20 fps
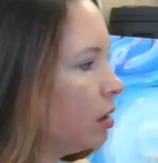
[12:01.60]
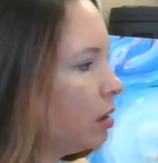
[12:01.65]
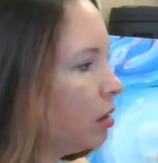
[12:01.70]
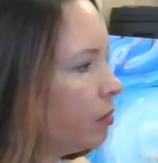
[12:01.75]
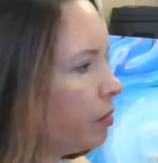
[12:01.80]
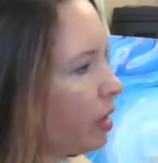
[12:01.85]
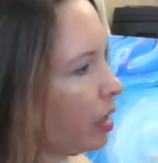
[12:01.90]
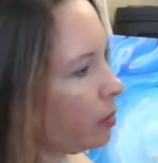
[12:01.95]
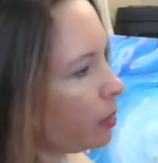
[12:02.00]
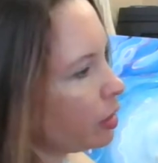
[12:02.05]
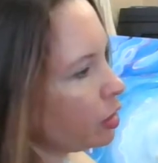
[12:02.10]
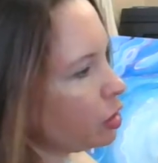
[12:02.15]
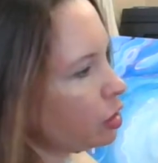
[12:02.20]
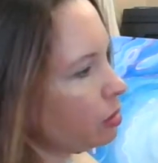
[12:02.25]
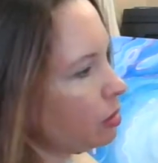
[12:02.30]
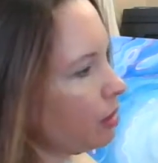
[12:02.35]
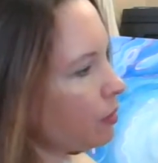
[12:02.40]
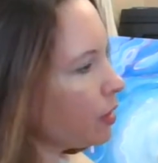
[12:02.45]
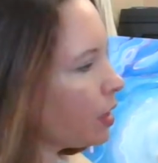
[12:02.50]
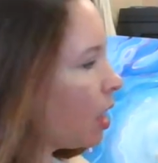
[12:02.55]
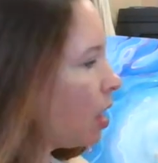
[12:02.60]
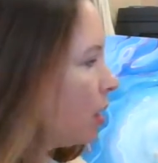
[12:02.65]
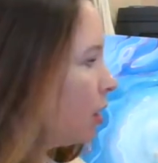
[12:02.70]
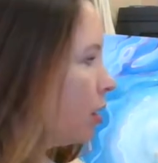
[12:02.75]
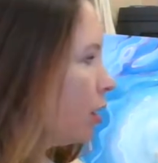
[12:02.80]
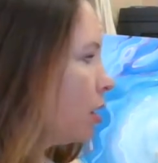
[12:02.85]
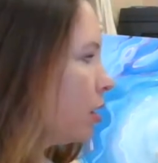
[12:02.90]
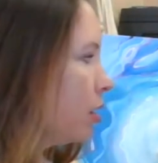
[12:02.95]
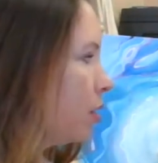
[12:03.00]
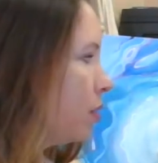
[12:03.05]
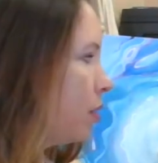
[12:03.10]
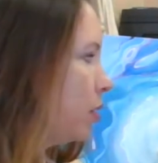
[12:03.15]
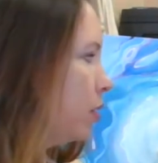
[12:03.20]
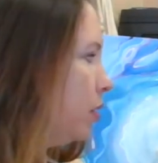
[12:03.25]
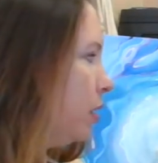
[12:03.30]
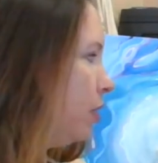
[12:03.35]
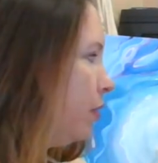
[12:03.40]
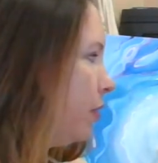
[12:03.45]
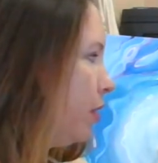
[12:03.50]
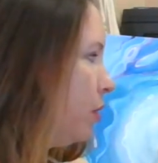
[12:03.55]
make my shoe have a color or
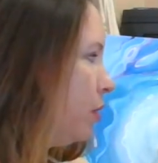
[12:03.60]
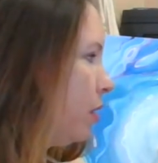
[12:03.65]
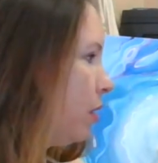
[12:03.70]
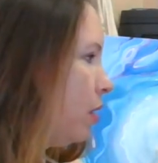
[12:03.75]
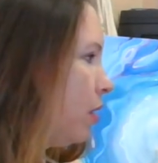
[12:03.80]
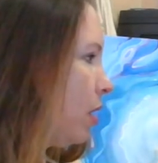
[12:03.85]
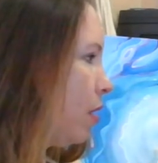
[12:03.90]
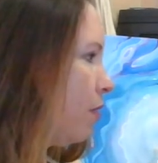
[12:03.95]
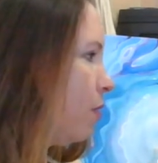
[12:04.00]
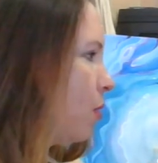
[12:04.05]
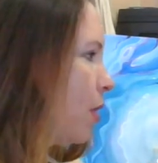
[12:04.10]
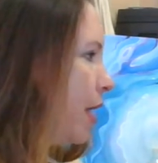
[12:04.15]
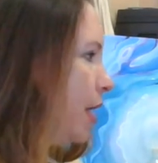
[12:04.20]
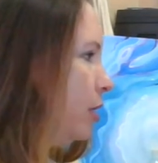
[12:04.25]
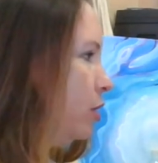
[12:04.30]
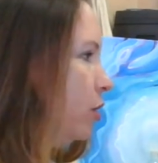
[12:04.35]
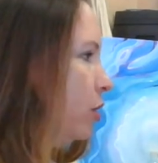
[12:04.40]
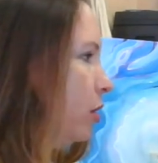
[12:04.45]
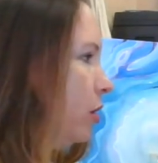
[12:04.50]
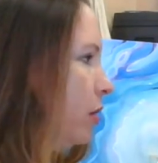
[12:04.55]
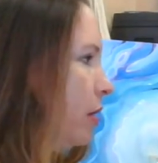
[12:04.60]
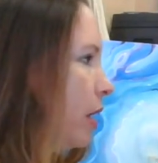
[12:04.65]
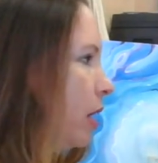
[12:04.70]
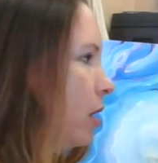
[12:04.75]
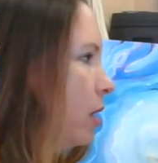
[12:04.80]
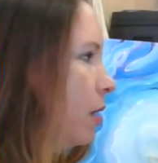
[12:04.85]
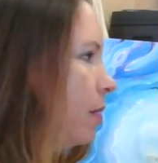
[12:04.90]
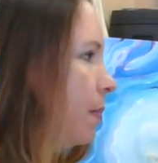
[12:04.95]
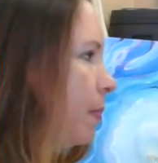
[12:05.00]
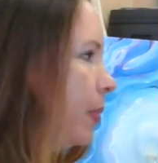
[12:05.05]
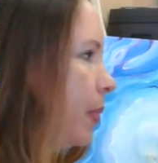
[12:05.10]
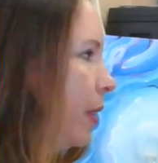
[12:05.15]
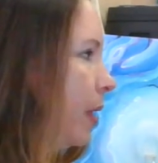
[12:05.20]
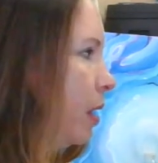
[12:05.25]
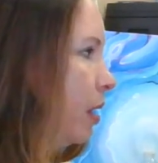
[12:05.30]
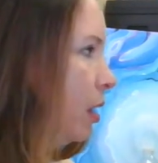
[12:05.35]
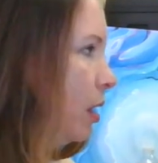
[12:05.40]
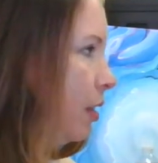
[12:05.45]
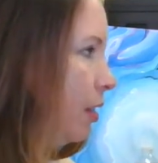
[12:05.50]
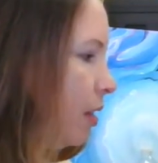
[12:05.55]
leave it with a lot of white showing.
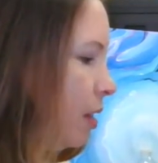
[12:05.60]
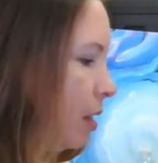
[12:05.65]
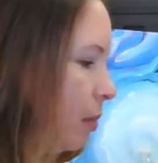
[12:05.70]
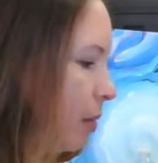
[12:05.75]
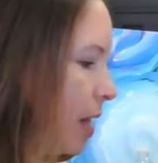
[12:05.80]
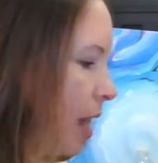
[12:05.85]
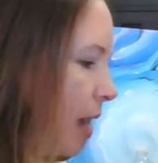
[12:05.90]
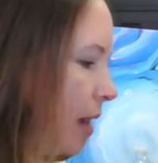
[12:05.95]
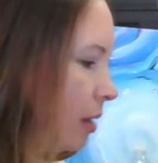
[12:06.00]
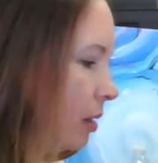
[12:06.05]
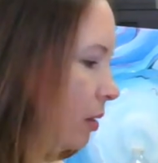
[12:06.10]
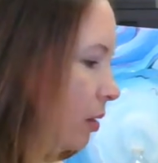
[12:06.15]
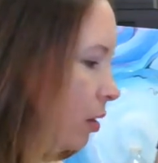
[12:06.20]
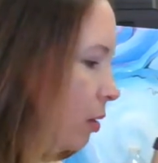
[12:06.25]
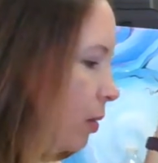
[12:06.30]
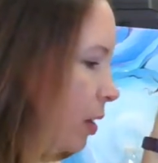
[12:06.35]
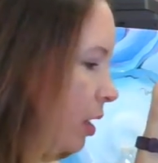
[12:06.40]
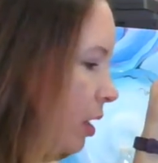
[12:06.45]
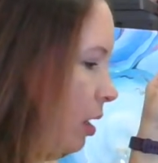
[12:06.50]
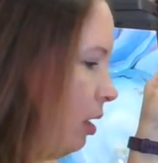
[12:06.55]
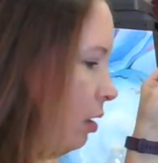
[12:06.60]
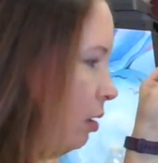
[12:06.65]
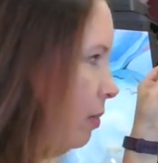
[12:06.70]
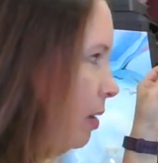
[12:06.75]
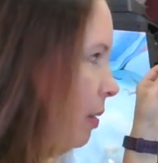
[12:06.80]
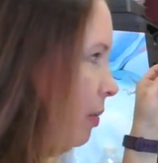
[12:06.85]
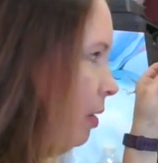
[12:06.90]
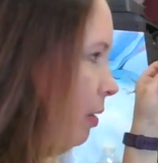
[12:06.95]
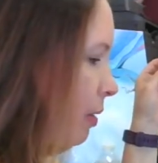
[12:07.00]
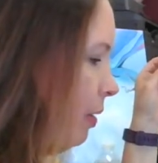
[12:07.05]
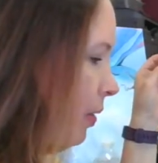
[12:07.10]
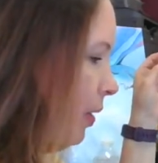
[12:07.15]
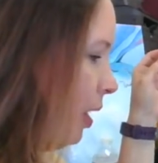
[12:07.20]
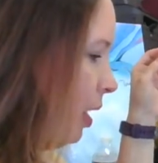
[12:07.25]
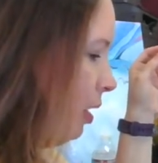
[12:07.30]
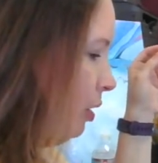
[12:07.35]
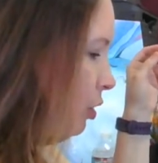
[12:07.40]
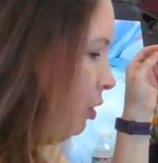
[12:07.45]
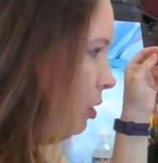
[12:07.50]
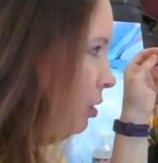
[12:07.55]
I think I'm going to add a little bit of color maybe around the
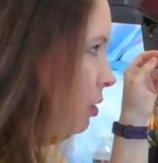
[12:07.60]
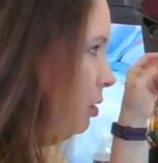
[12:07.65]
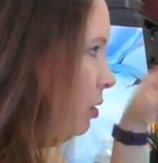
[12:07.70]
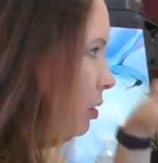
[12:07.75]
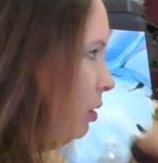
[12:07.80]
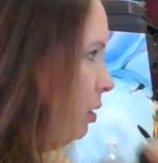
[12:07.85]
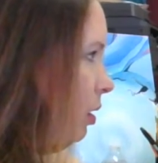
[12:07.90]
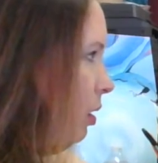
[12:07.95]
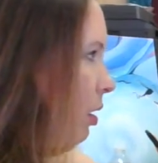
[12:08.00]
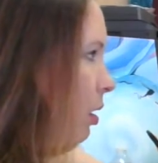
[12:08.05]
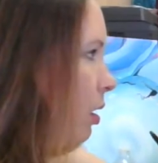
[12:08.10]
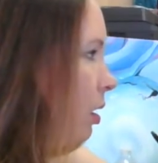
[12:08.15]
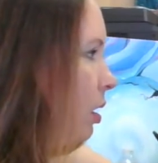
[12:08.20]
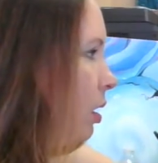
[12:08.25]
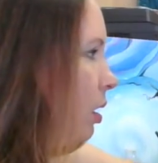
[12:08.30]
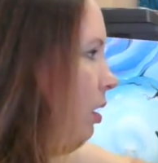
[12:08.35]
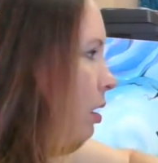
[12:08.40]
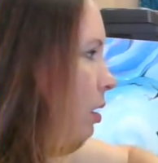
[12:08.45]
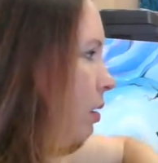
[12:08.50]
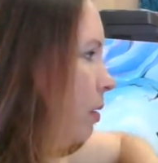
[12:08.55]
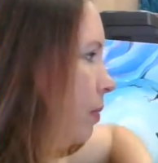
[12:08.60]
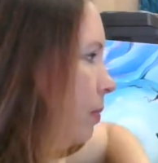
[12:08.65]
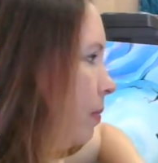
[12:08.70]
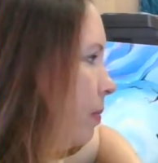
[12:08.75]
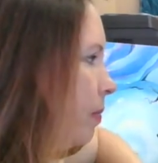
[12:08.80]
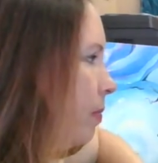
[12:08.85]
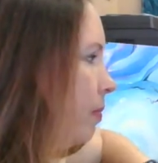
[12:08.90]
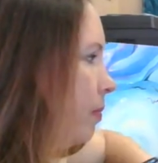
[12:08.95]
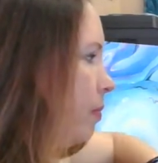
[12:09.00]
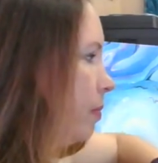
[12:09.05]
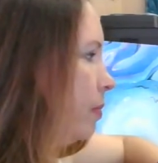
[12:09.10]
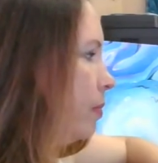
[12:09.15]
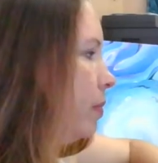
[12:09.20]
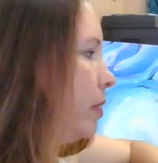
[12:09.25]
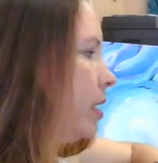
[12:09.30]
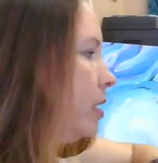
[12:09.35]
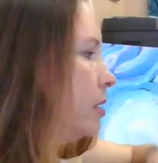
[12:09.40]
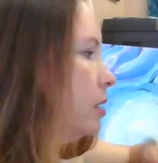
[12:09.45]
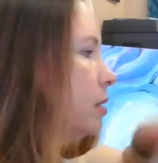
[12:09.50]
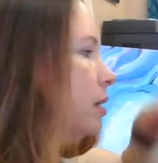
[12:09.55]
edges
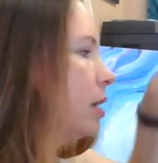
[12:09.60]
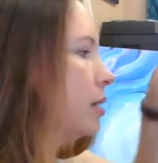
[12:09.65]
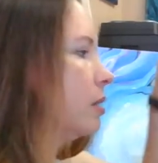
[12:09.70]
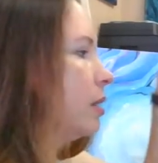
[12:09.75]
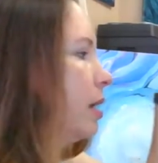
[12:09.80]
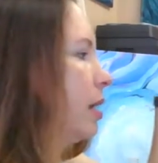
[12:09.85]
as an